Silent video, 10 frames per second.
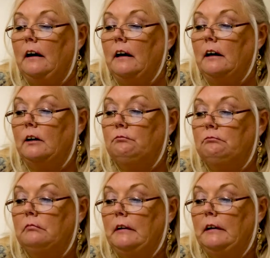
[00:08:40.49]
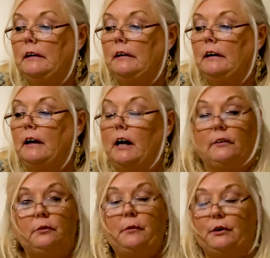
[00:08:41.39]

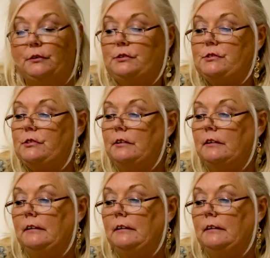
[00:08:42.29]
Of abuse.